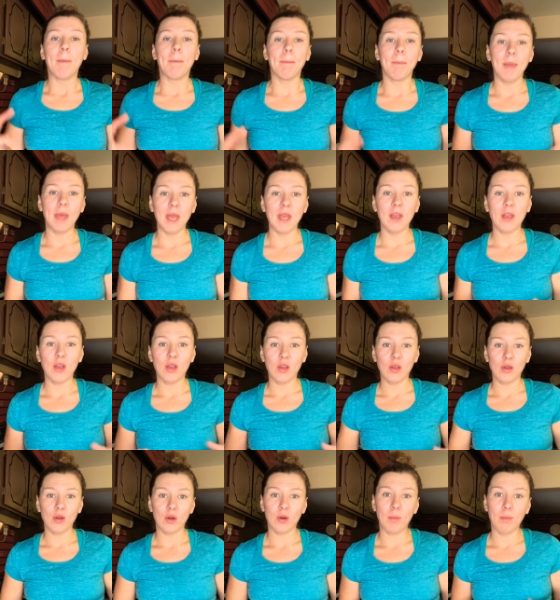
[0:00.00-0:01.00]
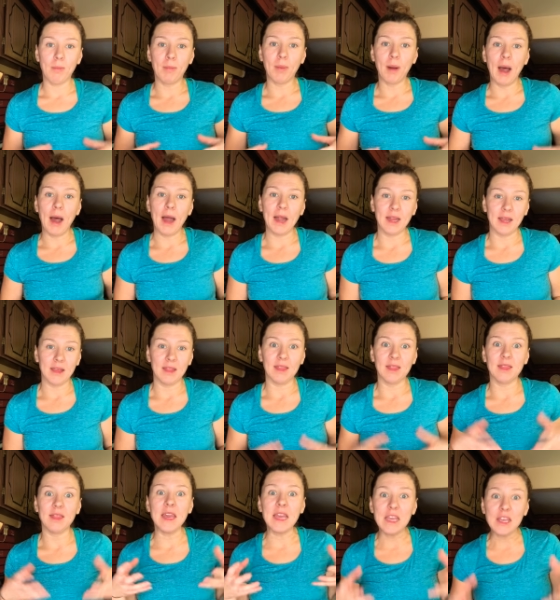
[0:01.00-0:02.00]
make your body
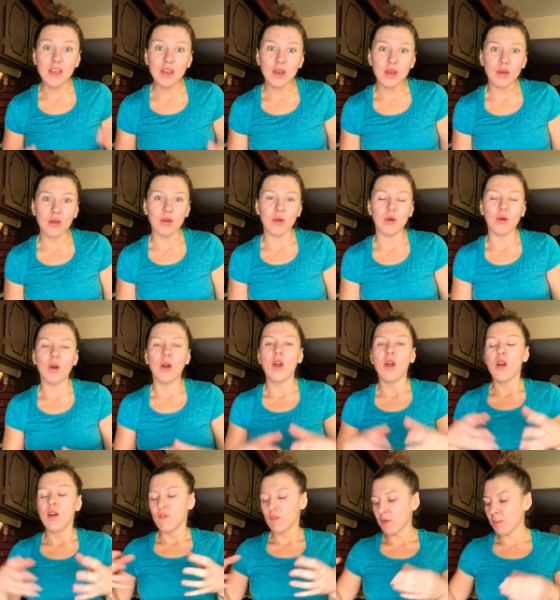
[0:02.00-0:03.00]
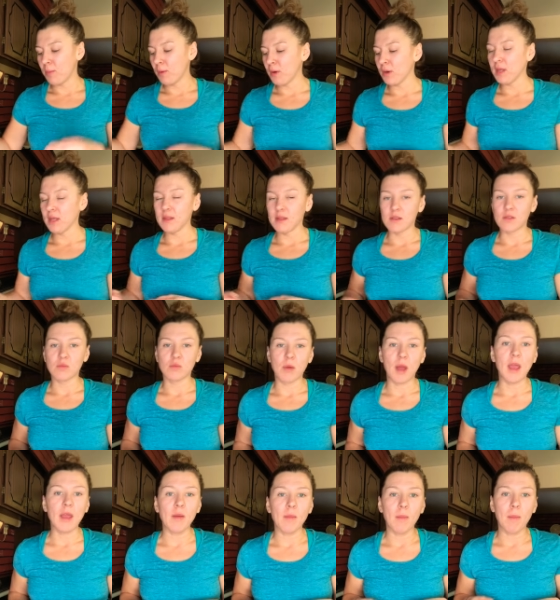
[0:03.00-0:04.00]
thank you for putting this
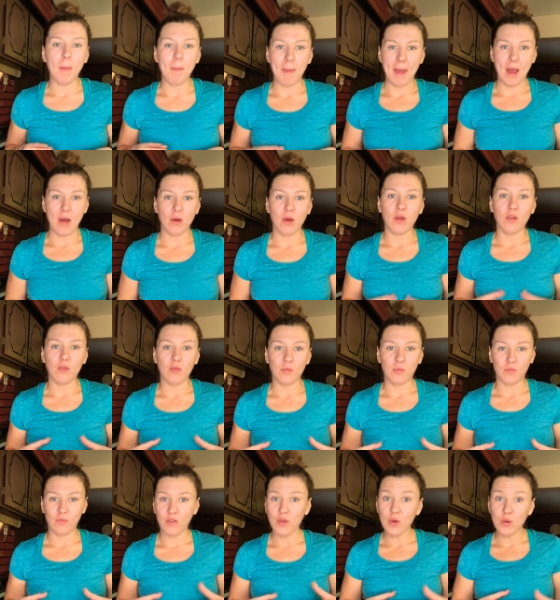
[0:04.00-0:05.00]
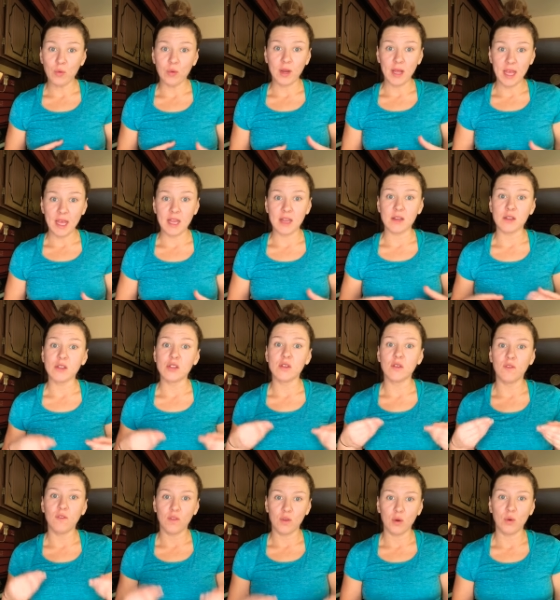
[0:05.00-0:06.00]
right amount of food in
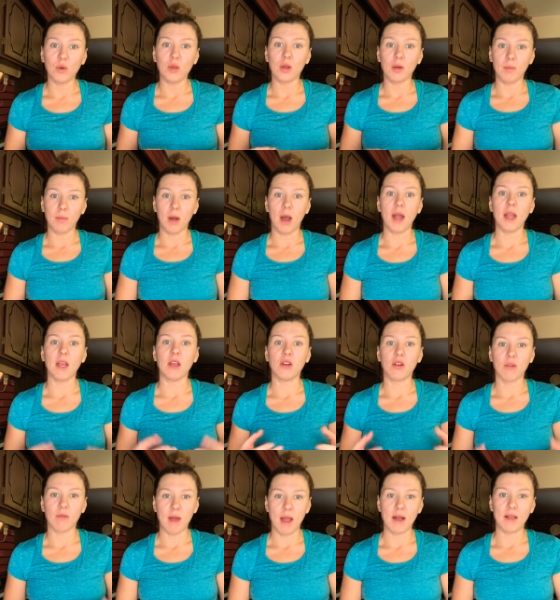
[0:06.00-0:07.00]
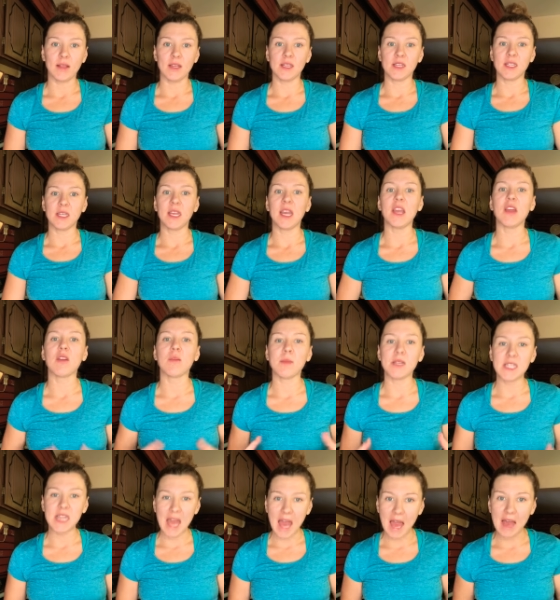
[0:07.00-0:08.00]
to fuel your body correctly, to get your
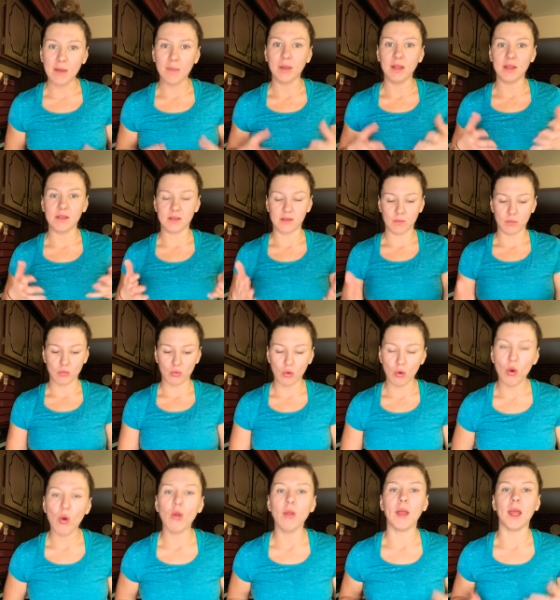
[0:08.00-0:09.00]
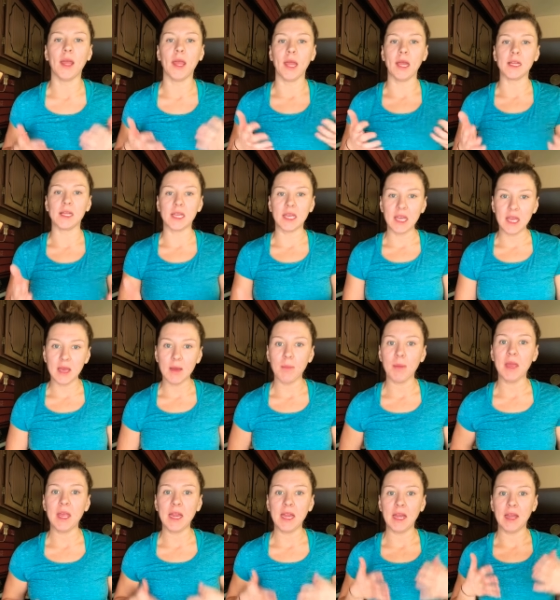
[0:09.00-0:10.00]
metabolism rolling and to keep
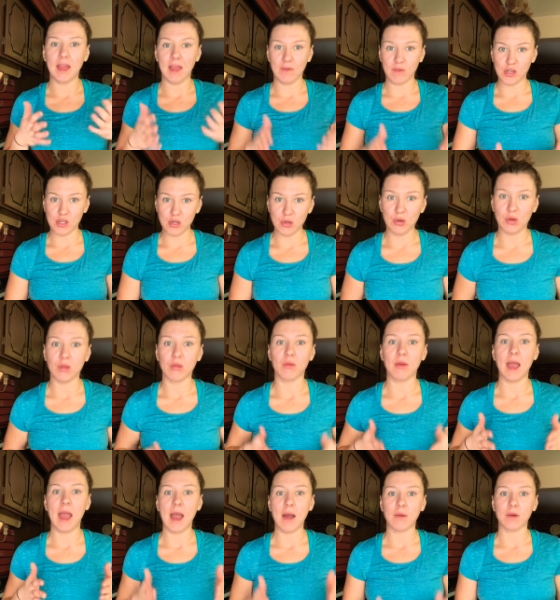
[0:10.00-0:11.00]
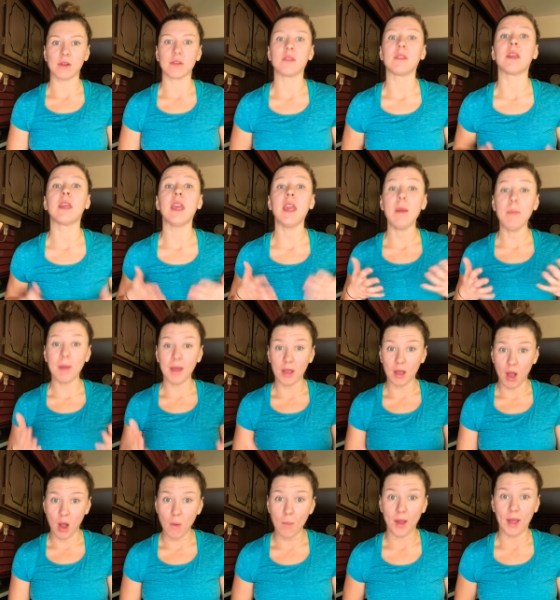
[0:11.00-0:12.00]
eating every two to three hours, to keep it
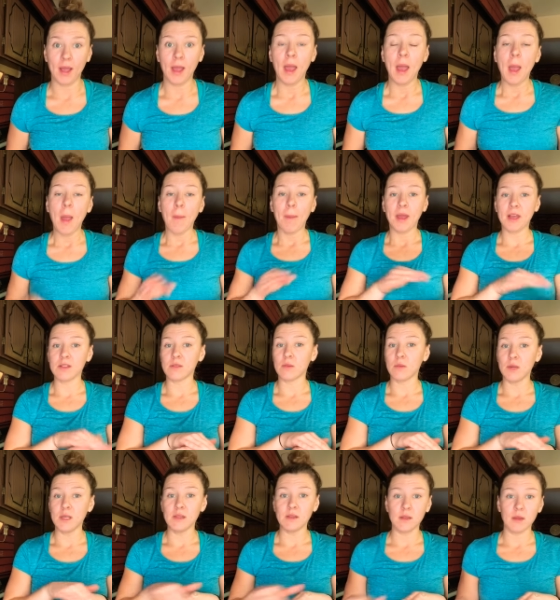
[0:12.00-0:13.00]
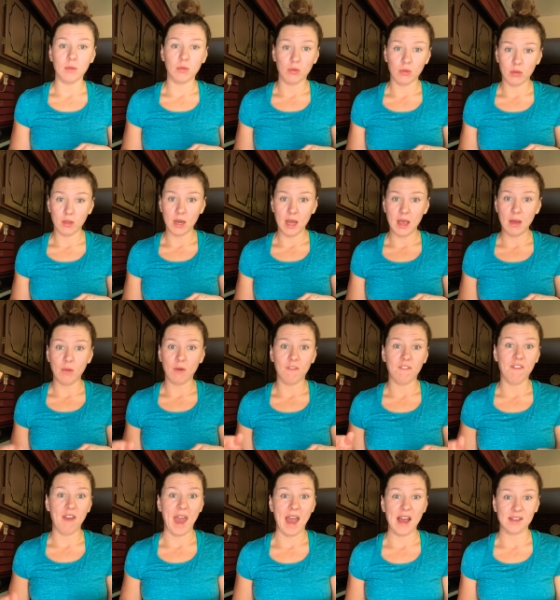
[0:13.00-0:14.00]
going. Because when we sleep through the night, we're
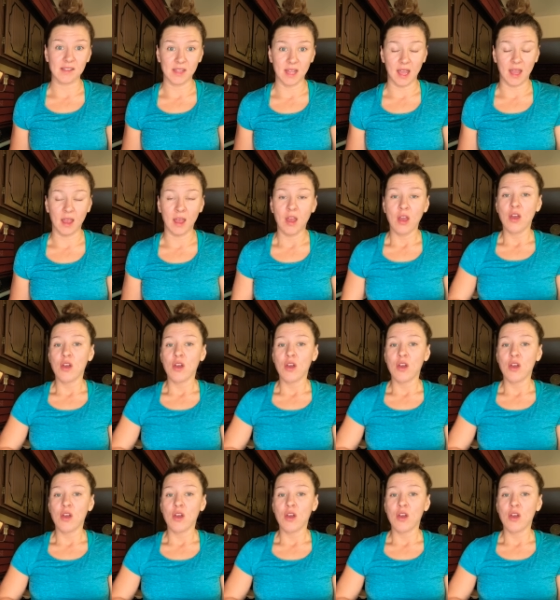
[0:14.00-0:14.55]
fasting.